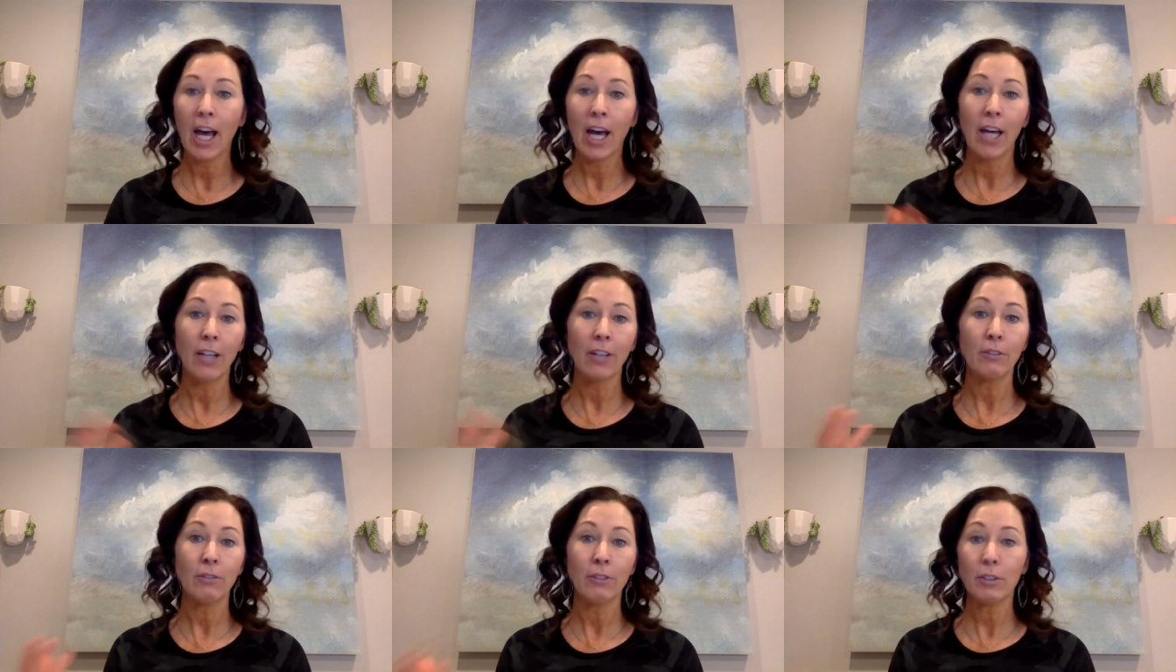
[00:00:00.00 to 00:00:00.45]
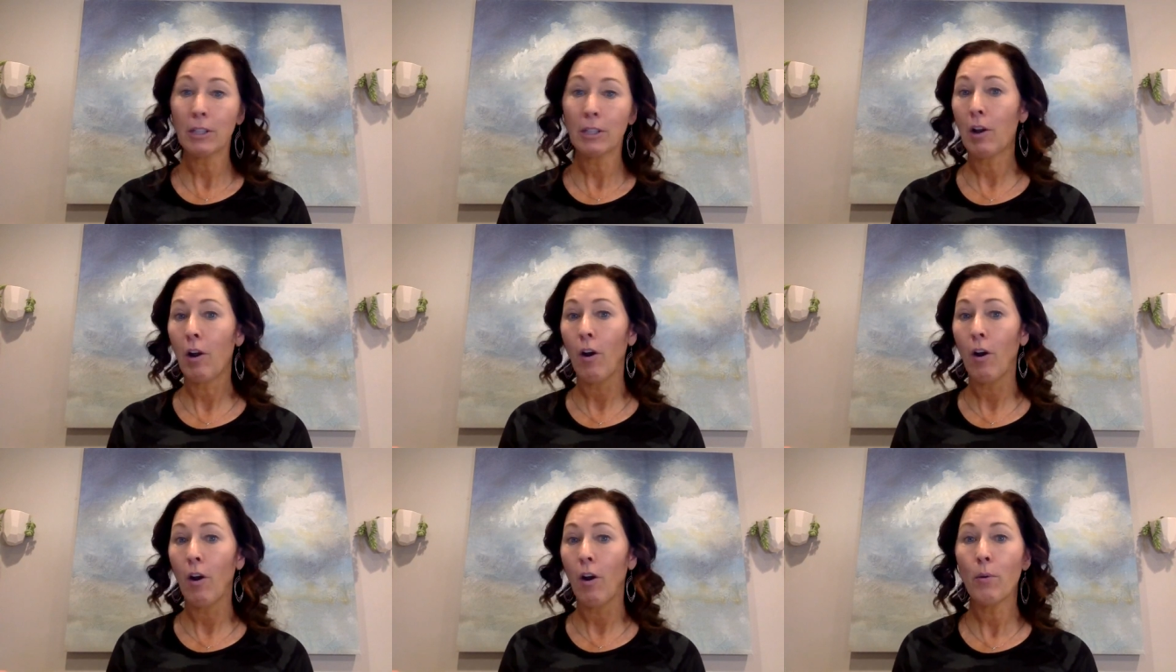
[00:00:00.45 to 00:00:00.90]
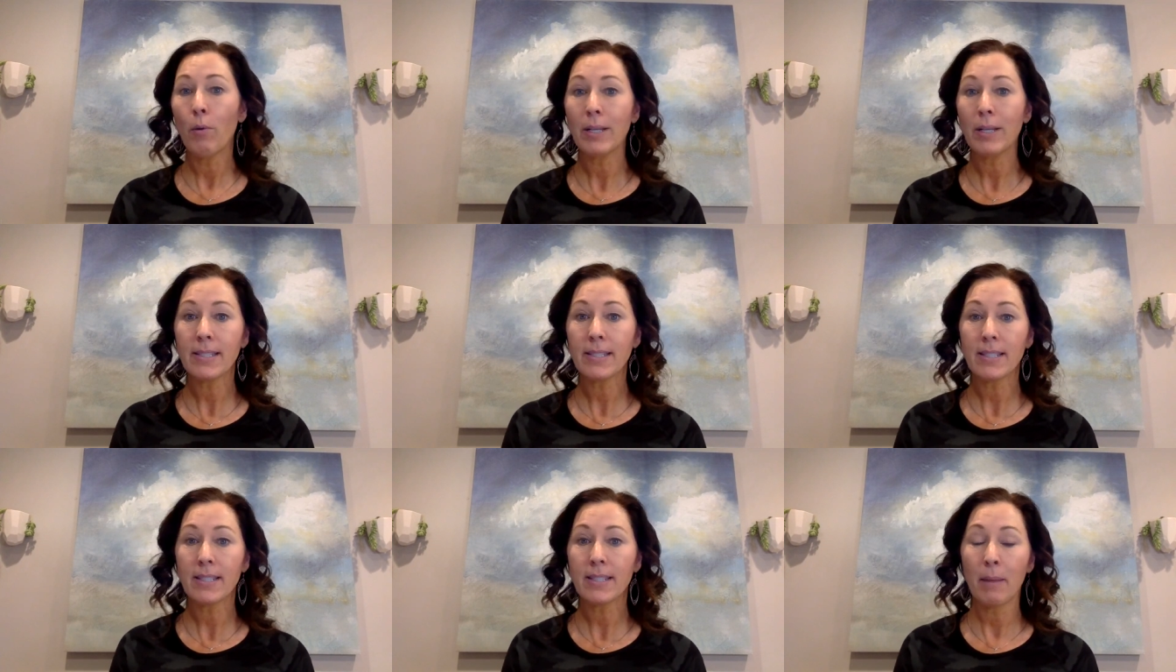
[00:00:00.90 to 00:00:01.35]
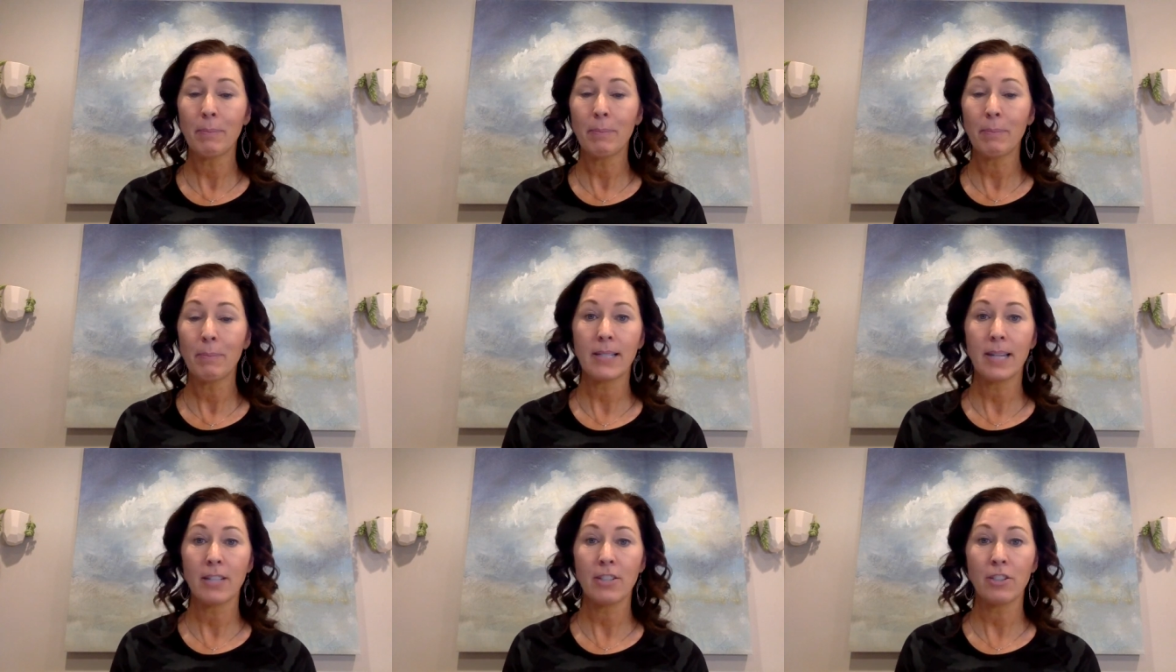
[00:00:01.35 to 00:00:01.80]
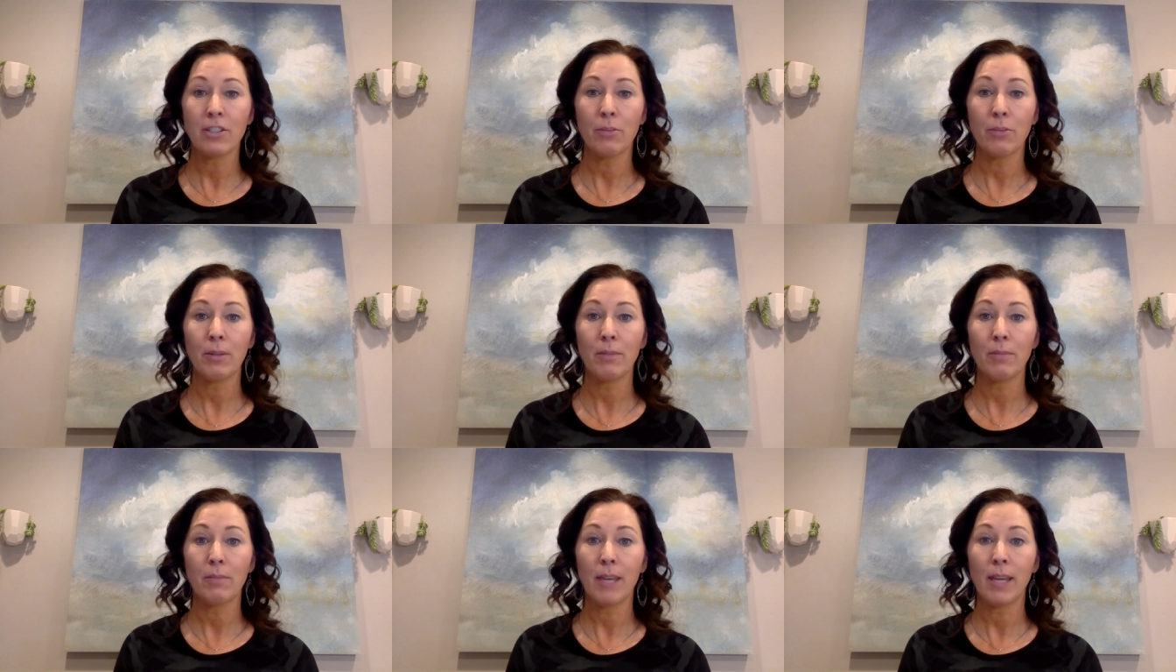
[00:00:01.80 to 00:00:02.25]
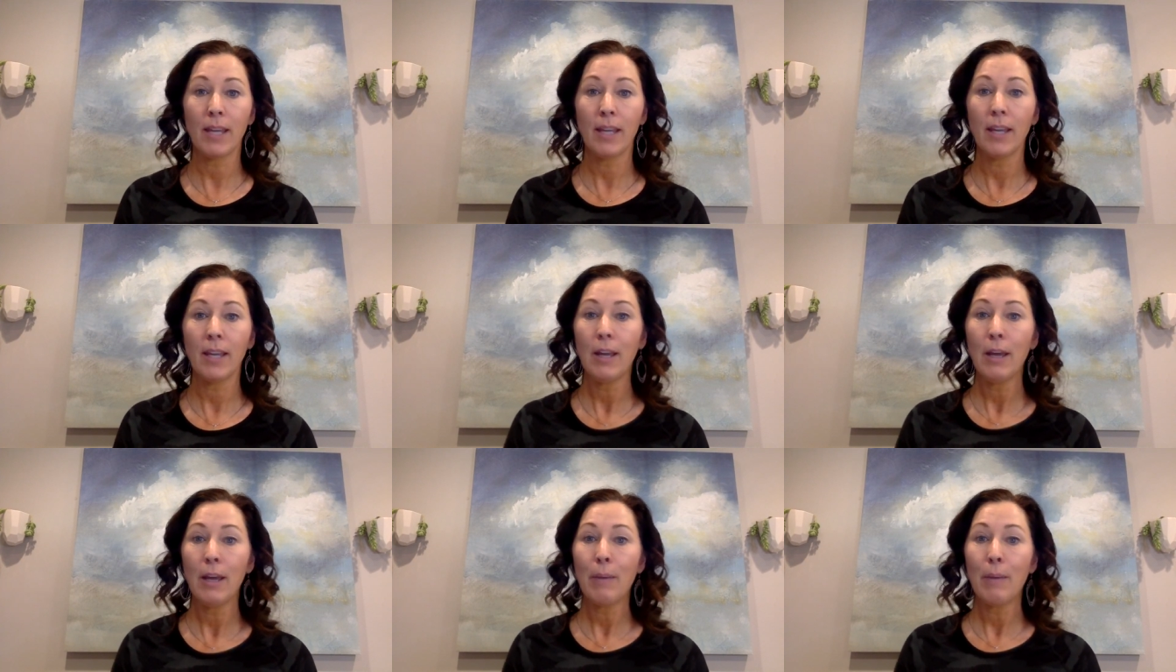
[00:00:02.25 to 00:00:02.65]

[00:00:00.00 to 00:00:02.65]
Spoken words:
you can always set up a session with me.